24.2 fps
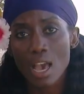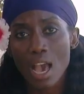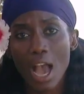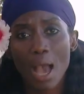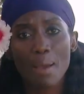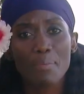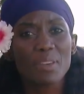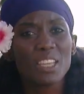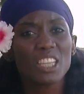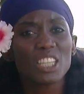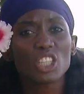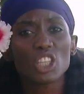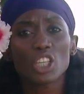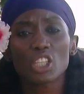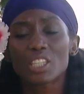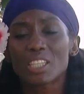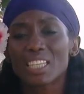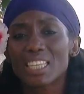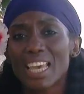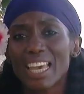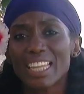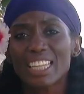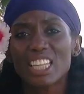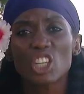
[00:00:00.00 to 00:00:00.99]
I mean,
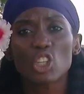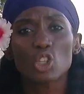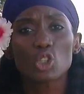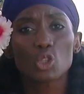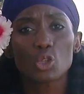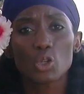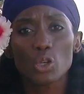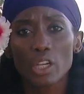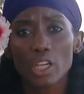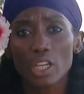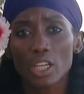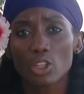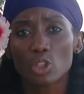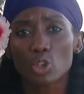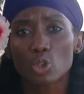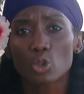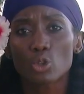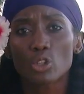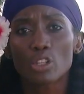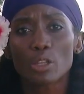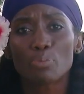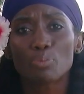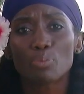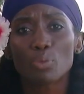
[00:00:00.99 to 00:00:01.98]
just getting triggered
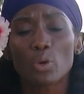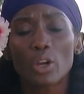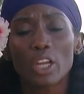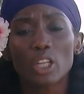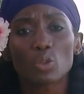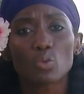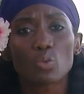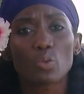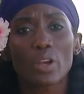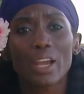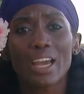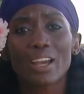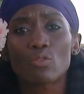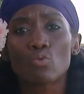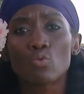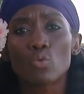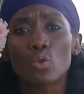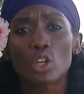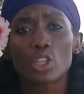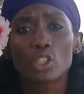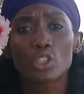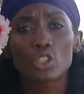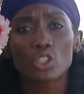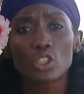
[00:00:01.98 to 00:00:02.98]
to the point where it
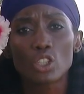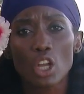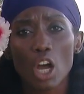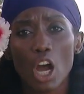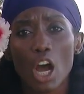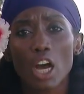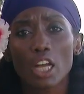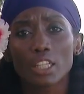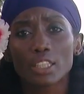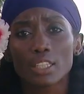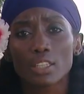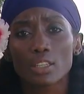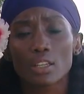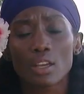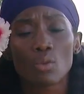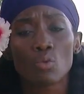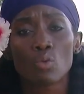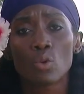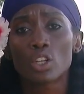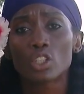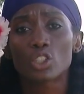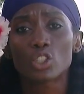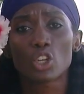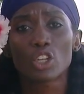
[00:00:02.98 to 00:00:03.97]
was not,
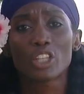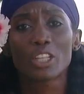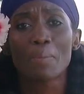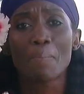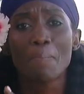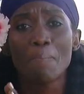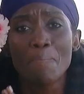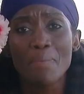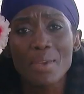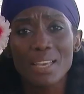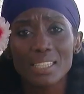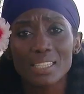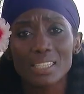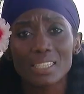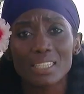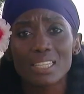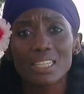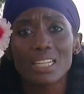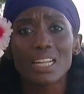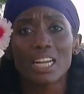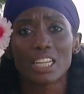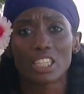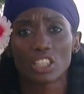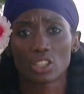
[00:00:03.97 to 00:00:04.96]
was going to miss
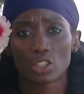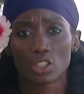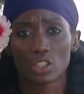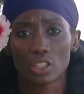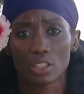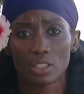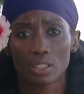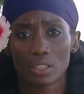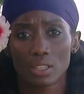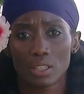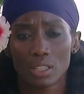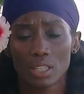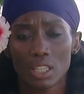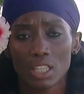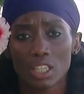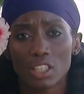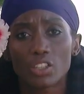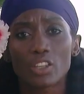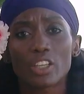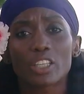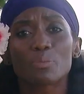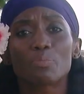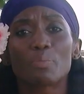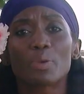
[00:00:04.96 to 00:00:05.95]
lunch
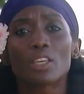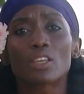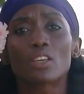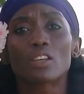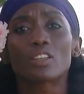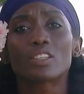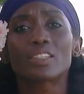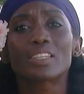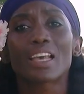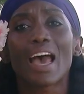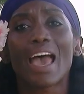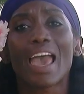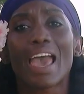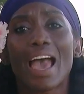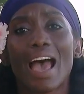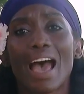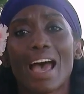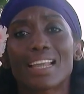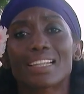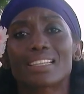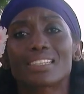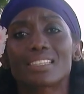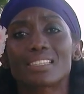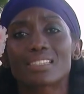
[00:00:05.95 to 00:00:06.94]
just because I
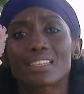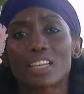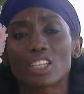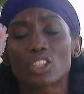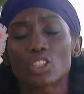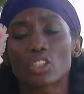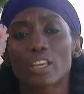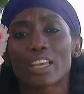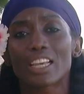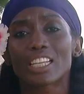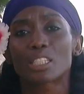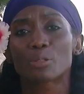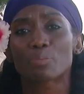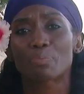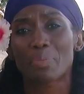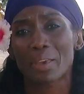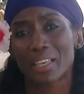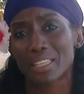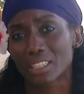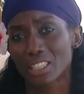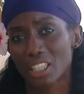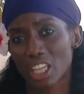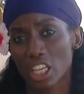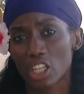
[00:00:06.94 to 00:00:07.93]
had such
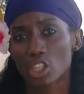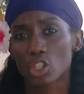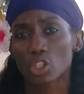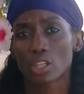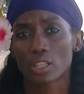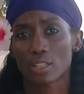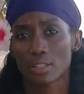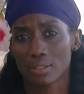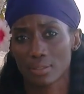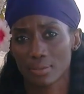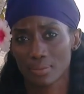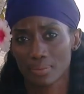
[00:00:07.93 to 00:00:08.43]
expectation.